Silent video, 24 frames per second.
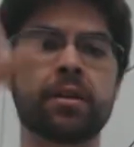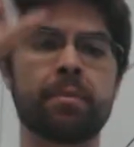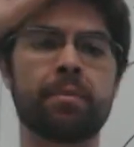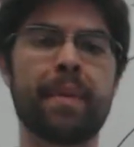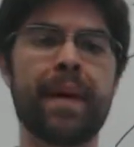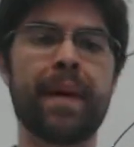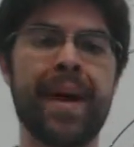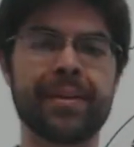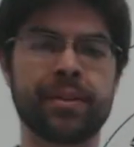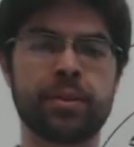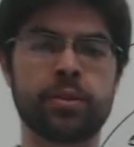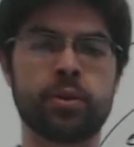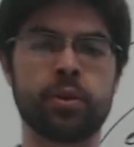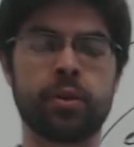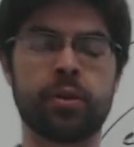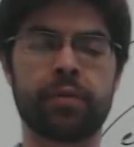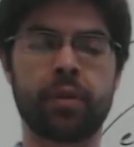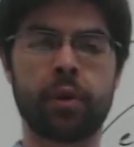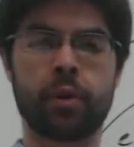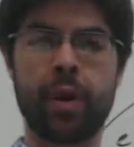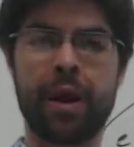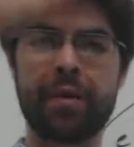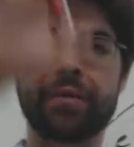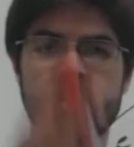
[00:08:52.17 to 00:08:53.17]
the magnitude
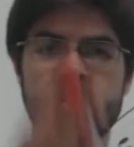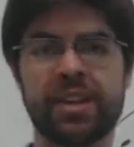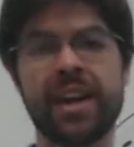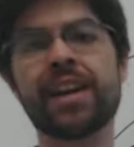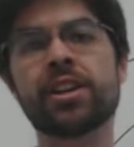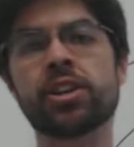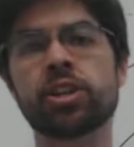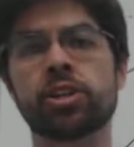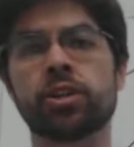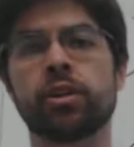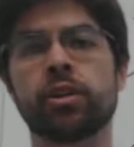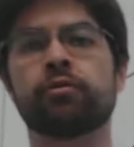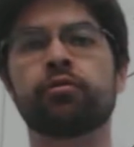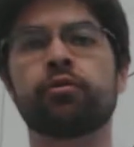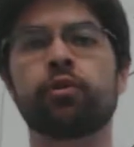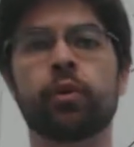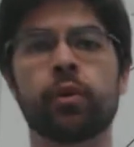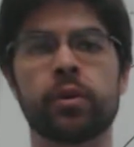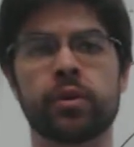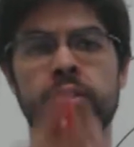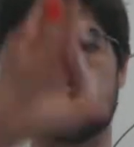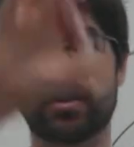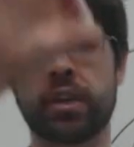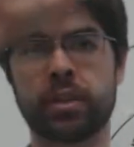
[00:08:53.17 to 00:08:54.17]
of the gravitational
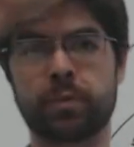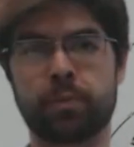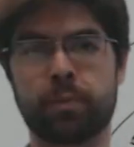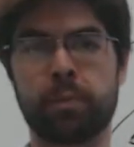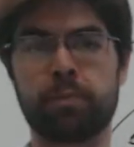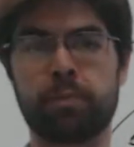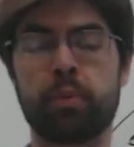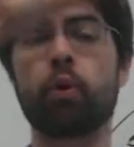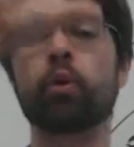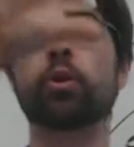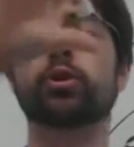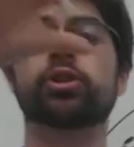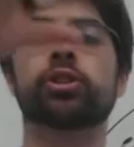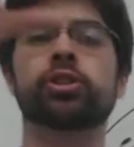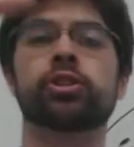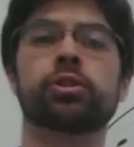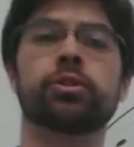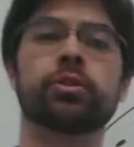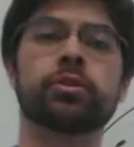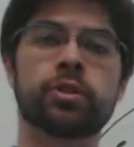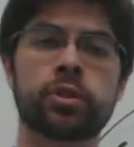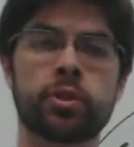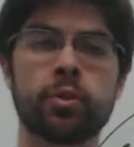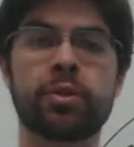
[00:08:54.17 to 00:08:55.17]
force is proportional